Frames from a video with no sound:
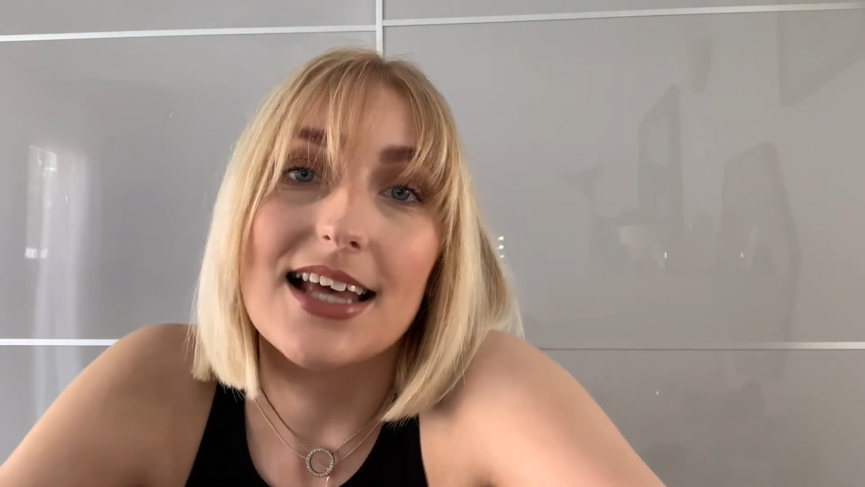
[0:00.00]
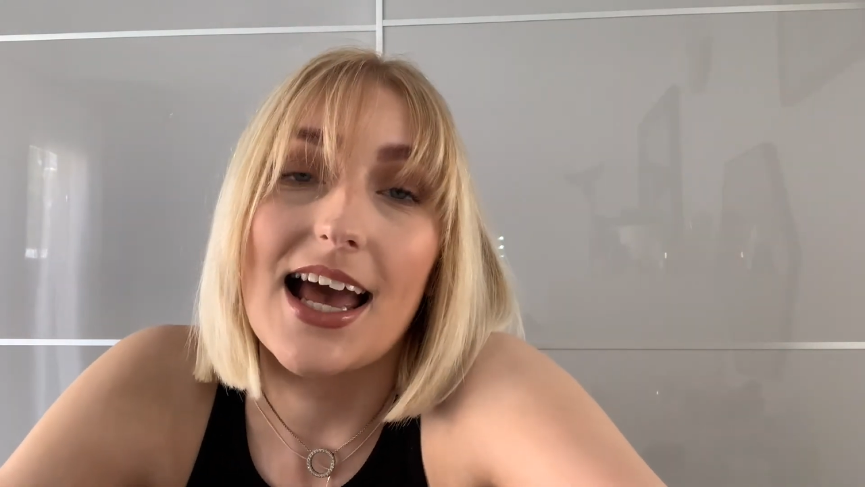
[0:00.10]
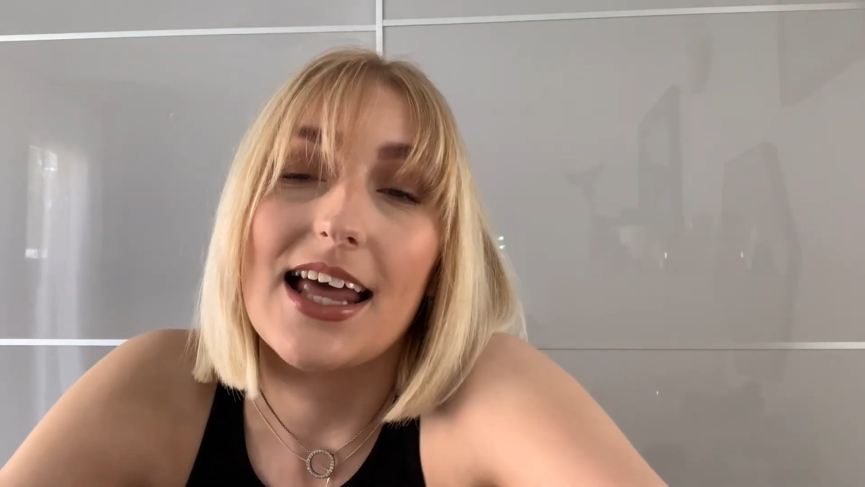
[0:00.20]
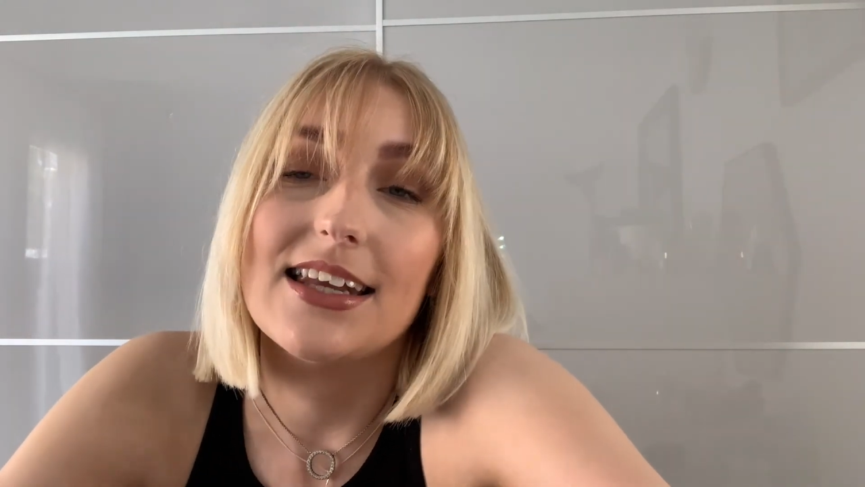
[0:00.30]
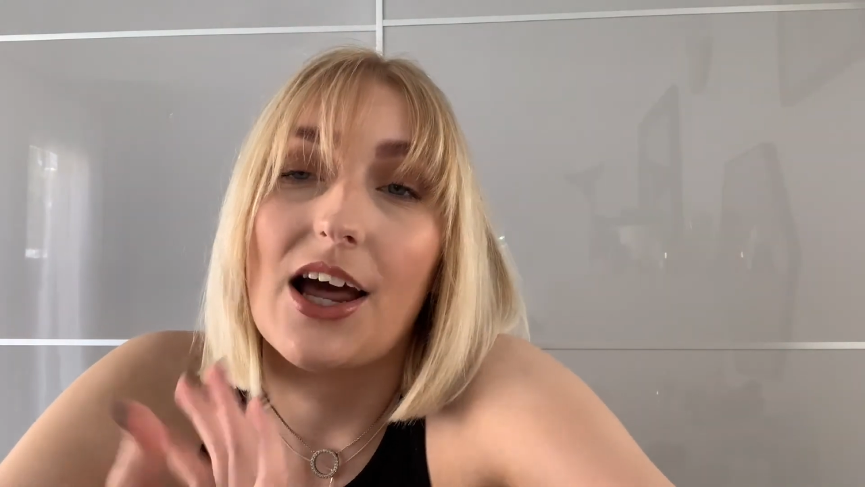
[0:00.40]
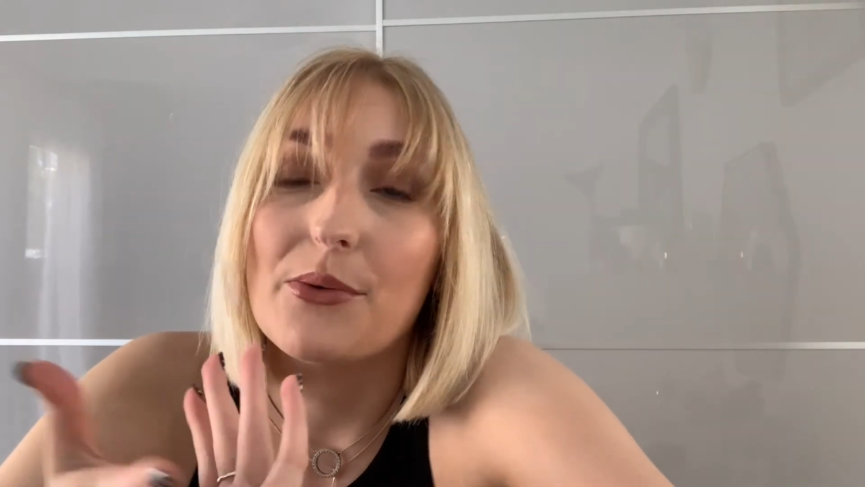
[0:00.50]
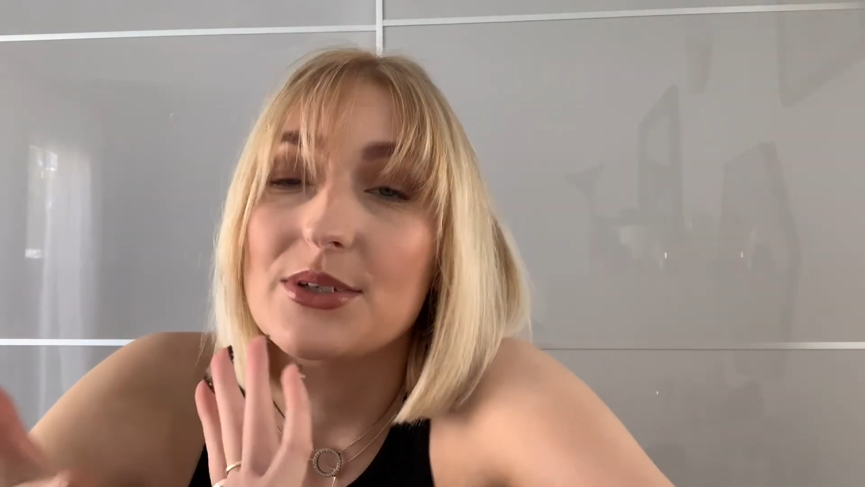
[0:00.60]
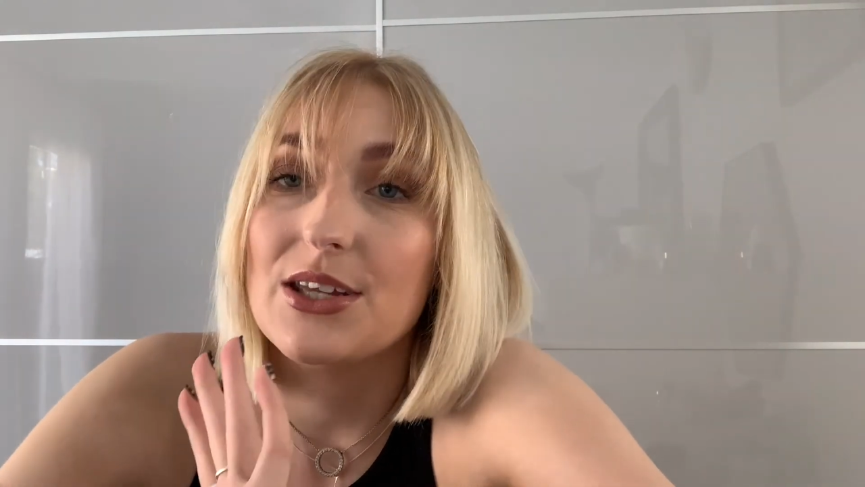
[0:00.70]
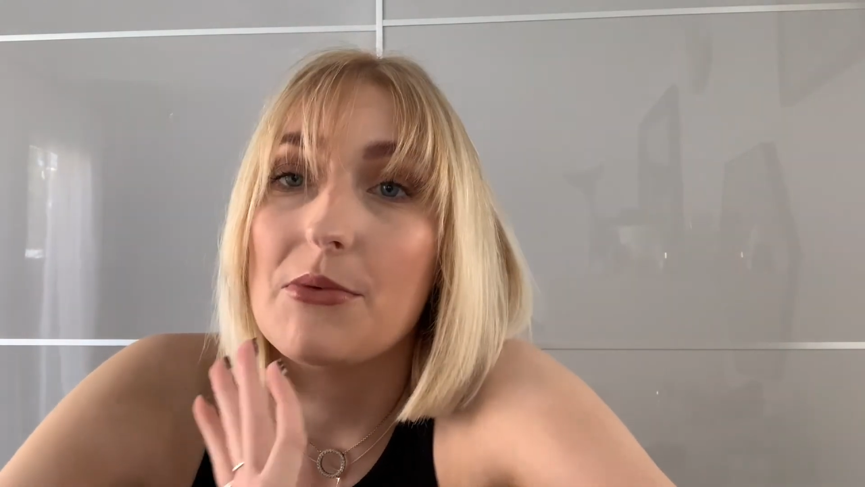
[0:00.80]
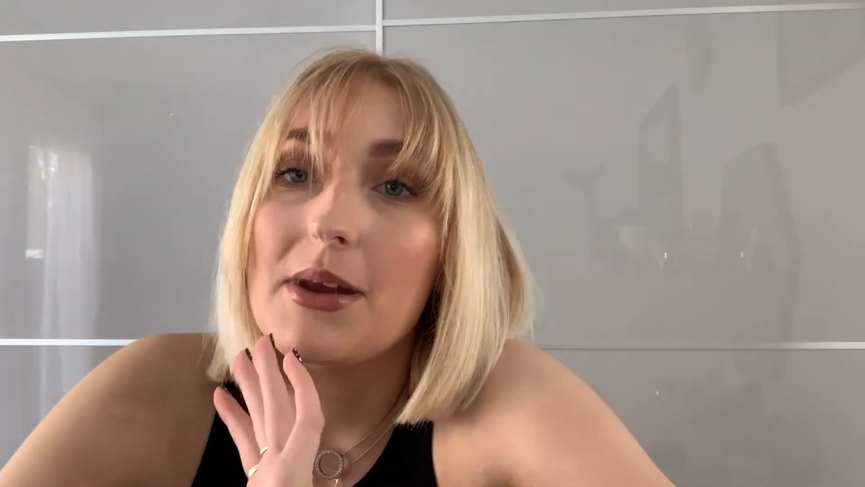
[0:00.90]
And I will
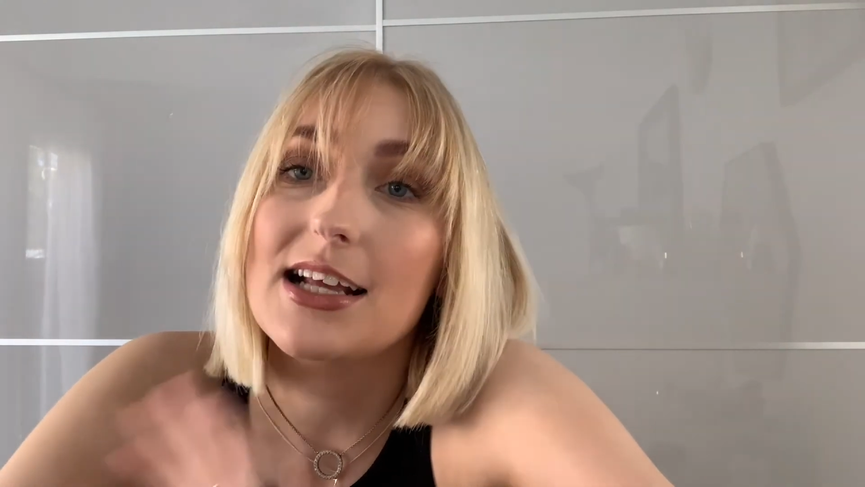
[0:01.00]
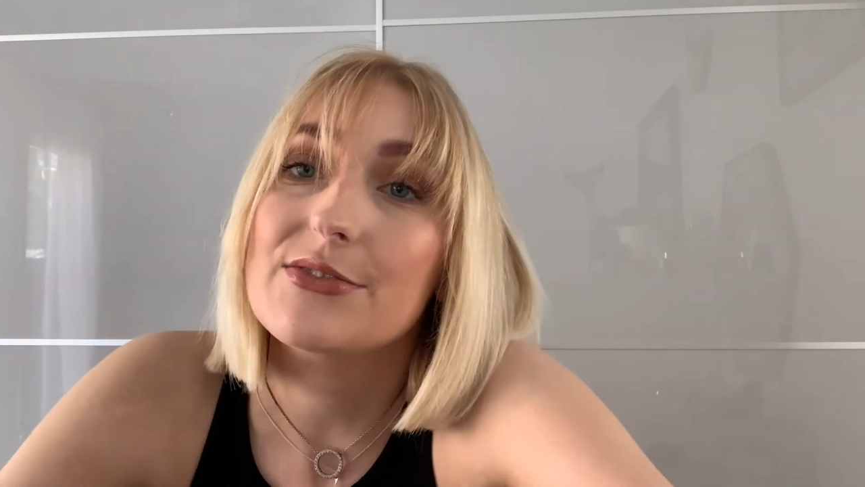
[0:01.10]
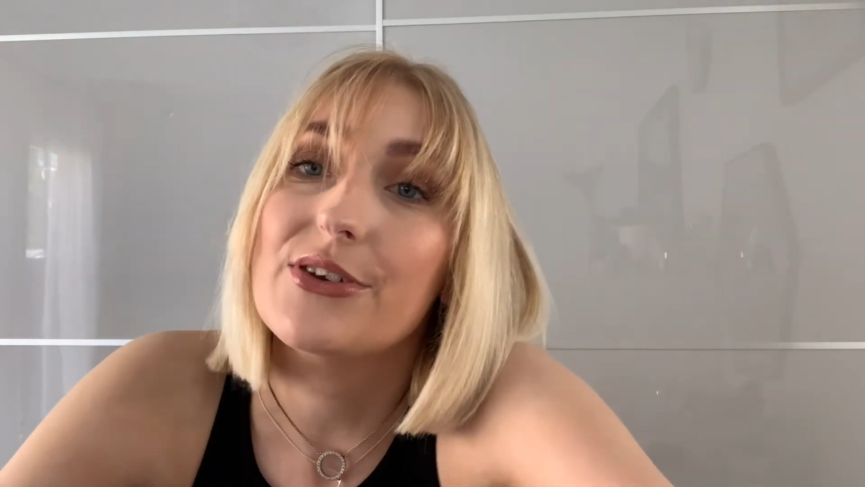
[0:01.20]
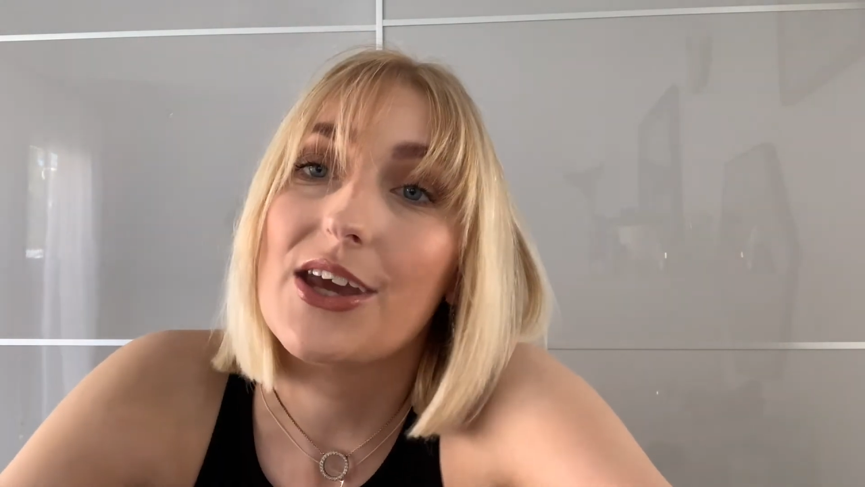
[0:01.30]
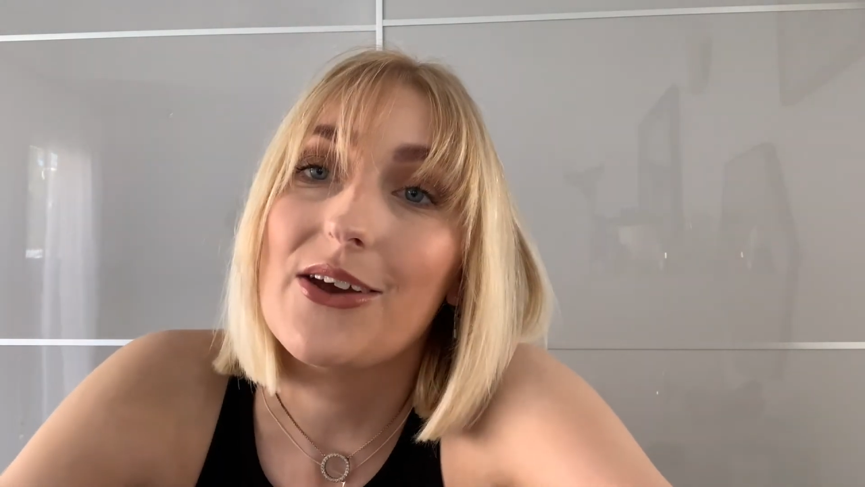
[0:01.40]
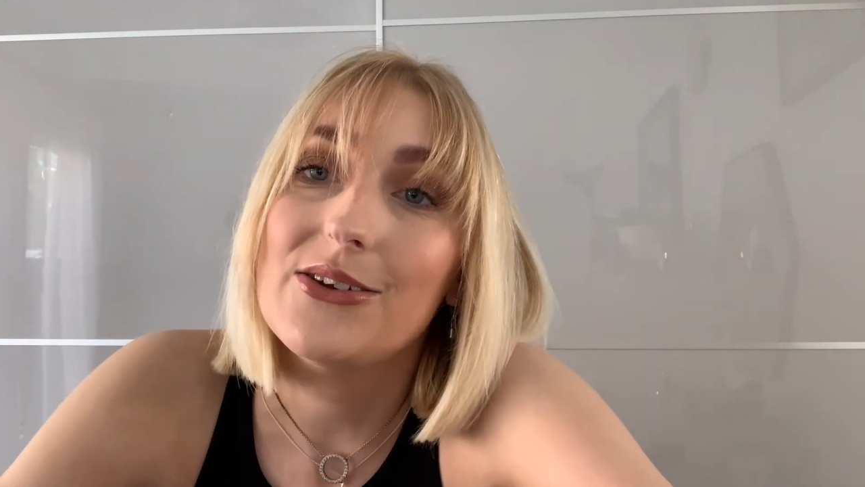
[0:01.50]
see you in my next video.